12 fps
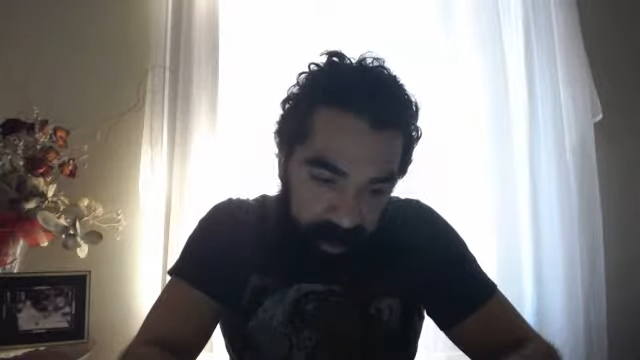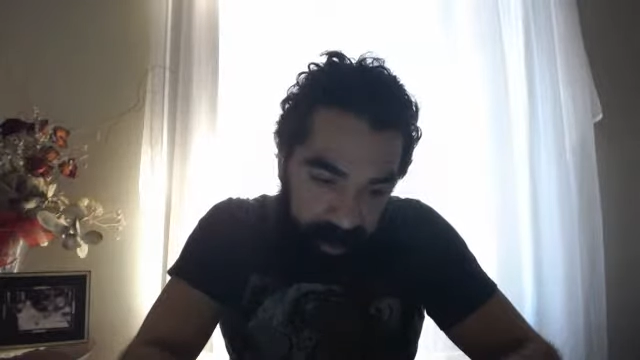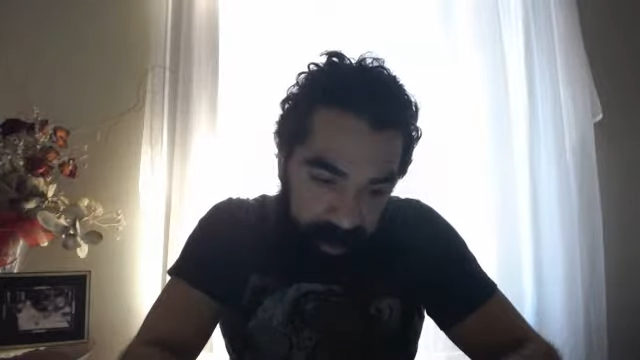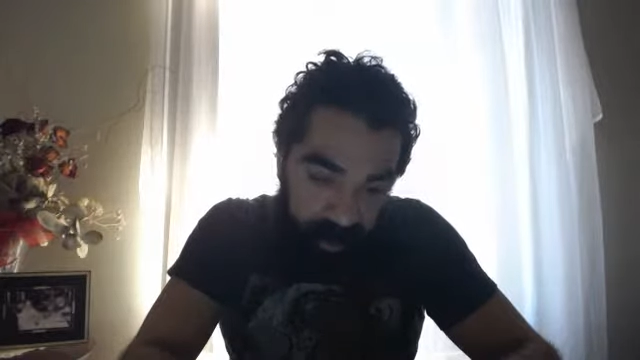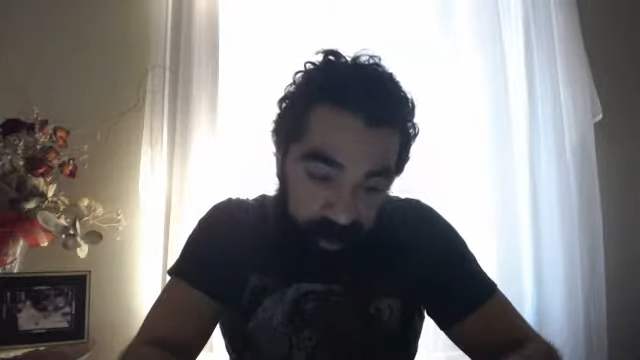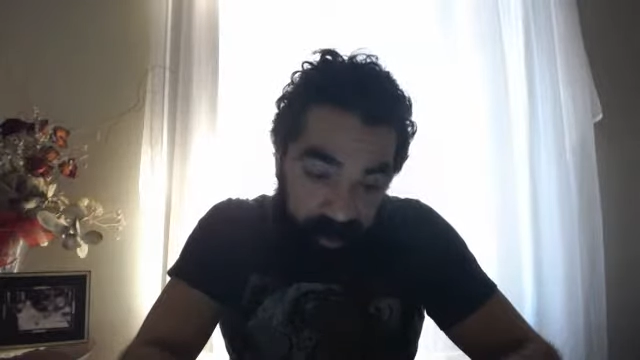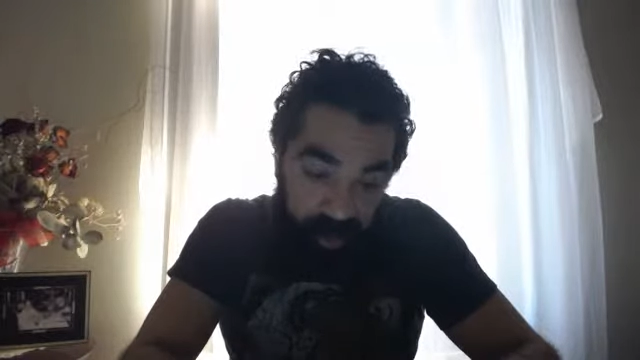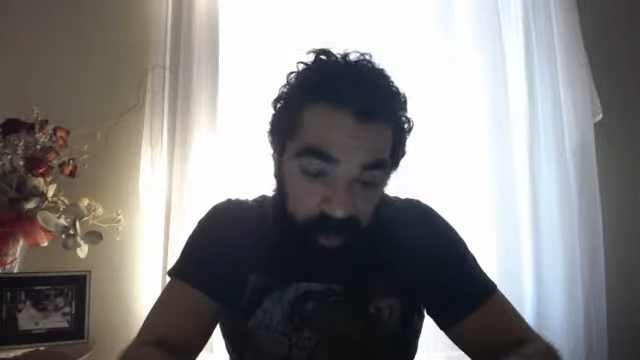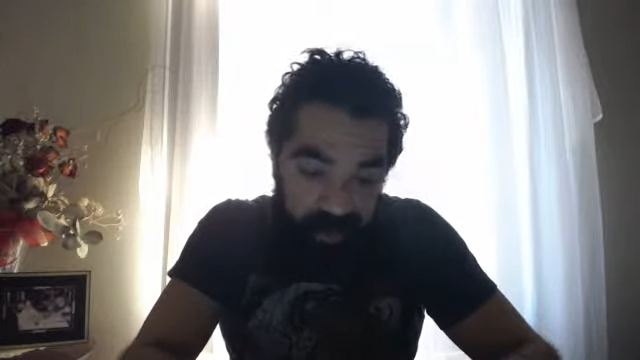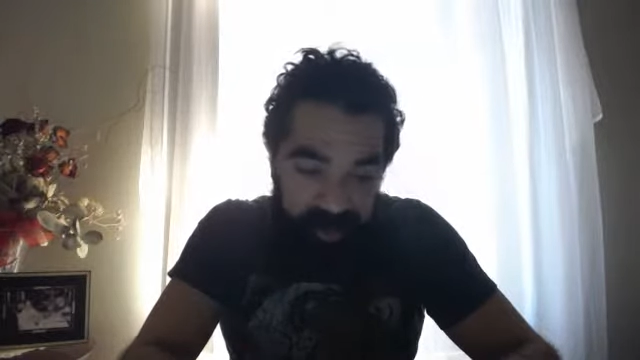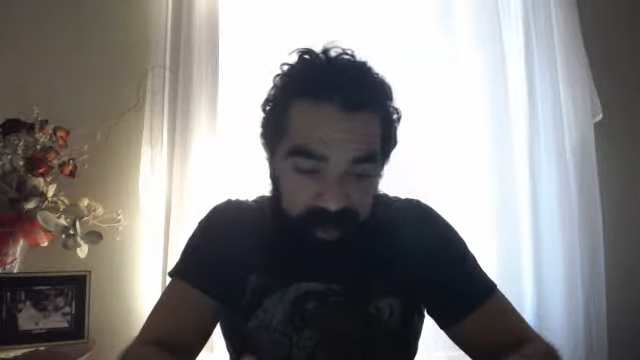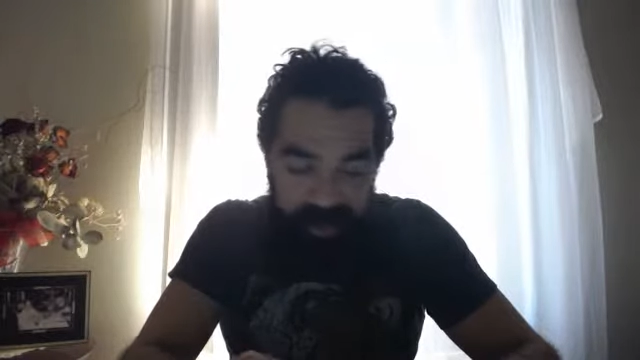
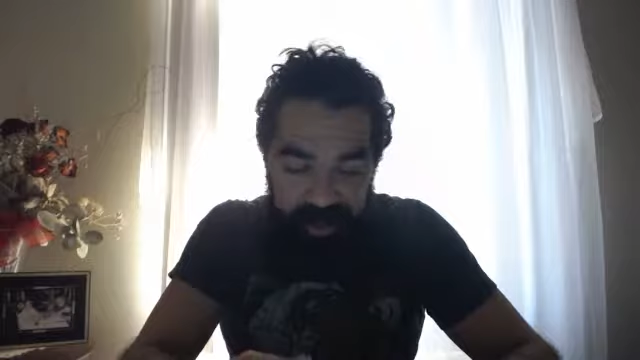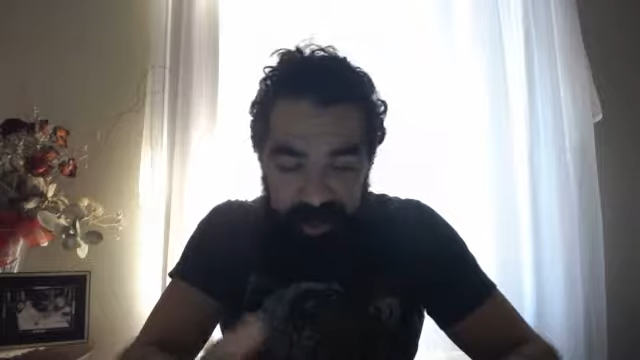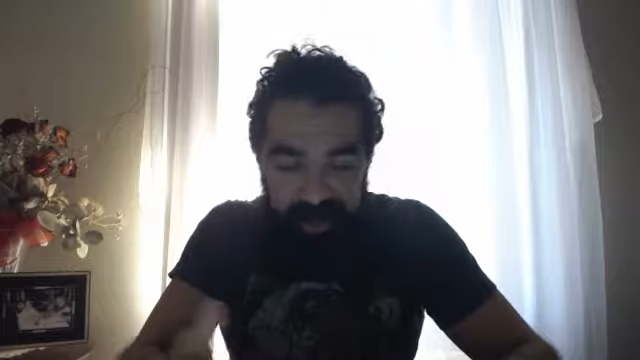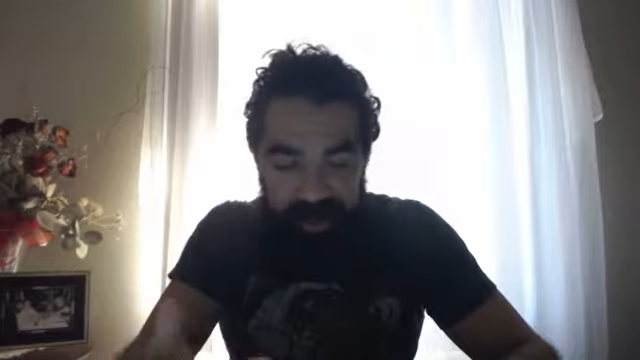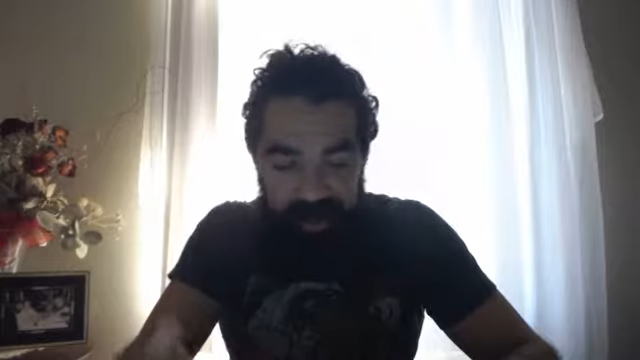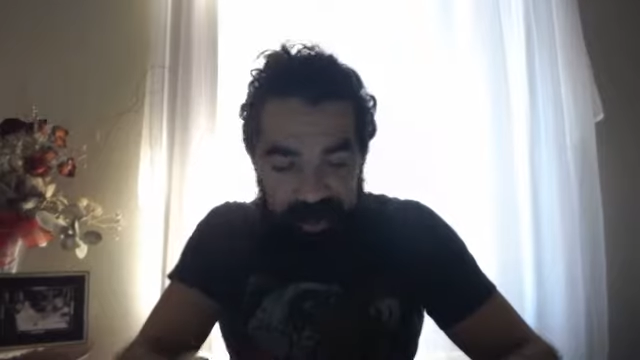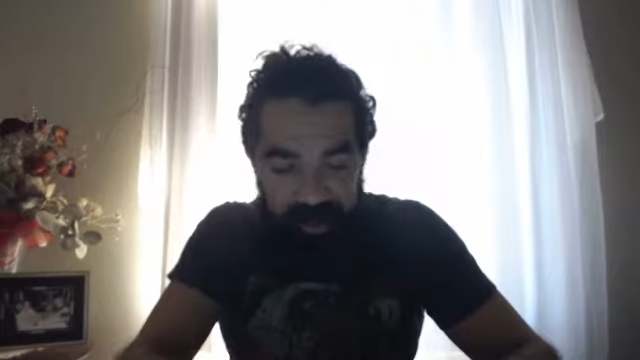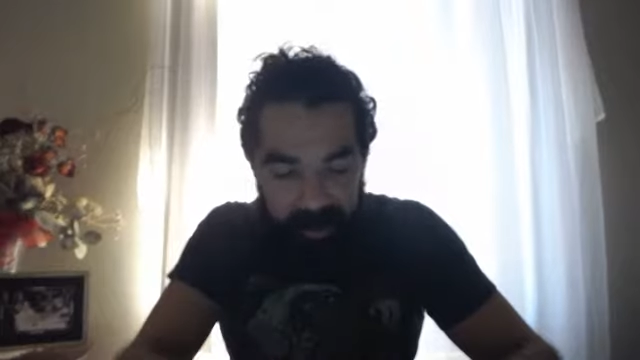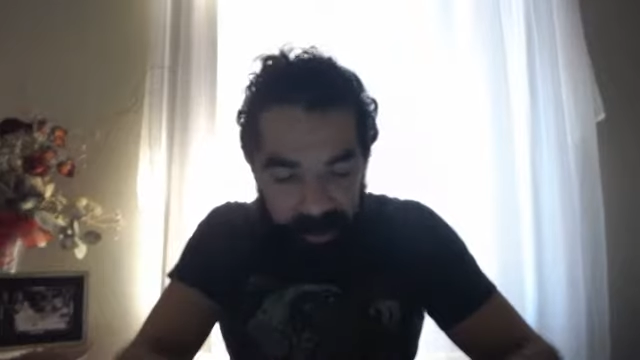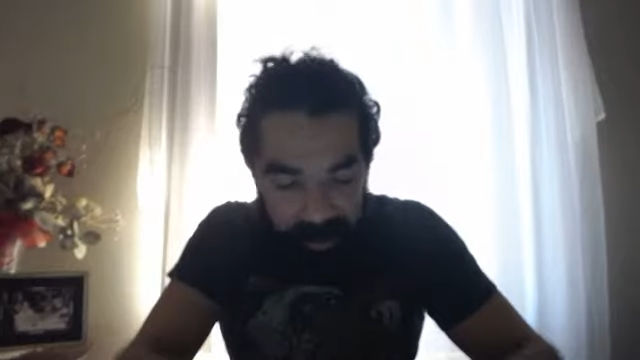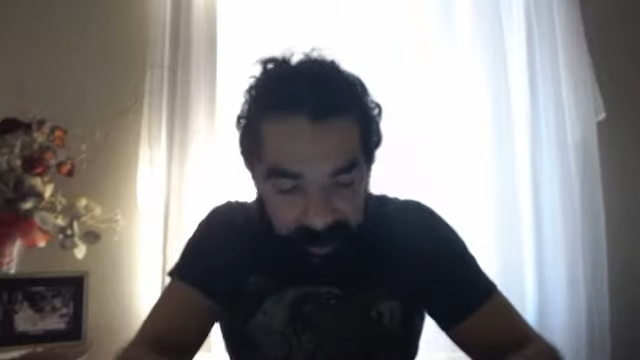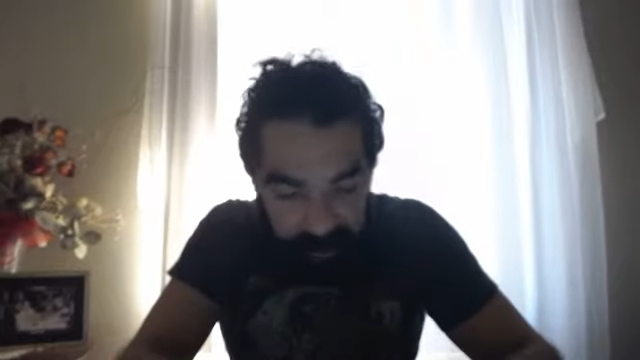And this is how
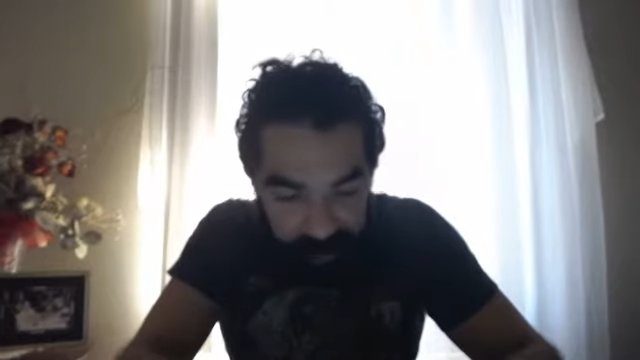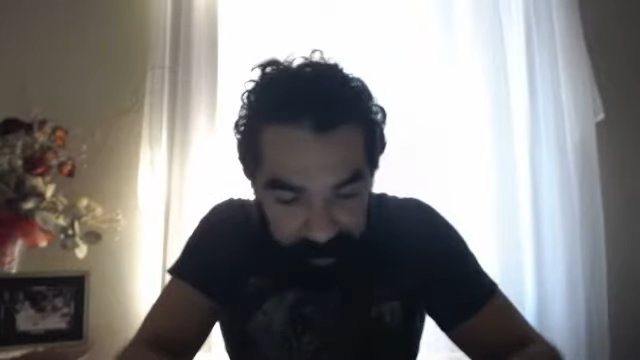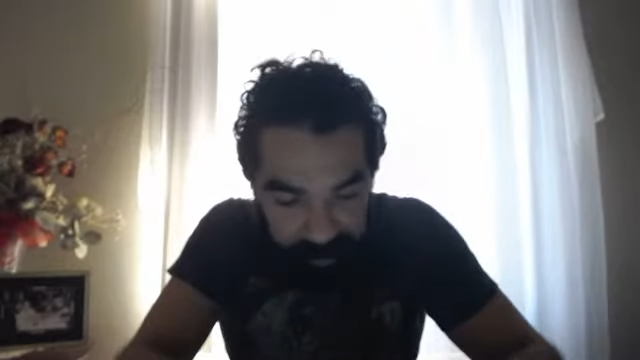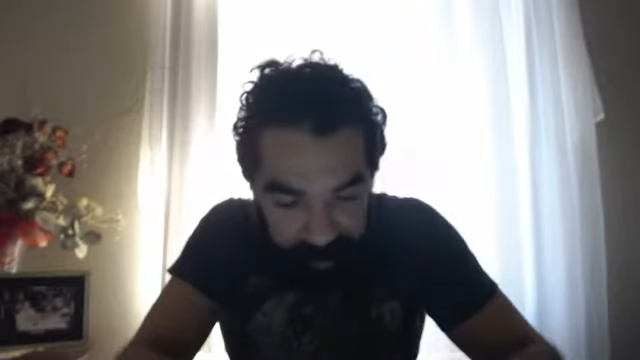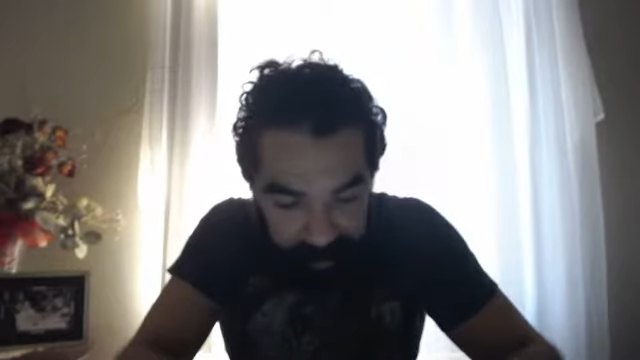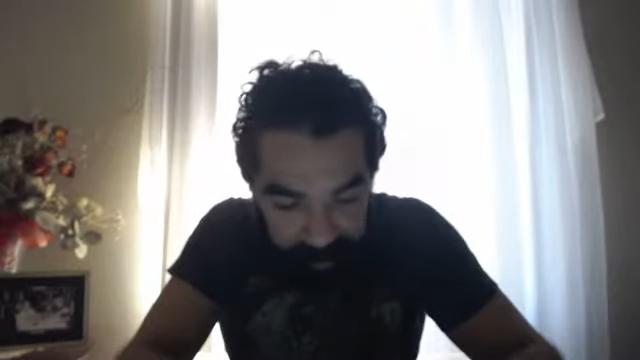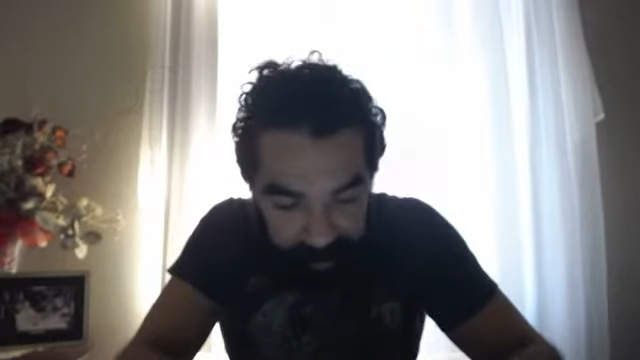you do the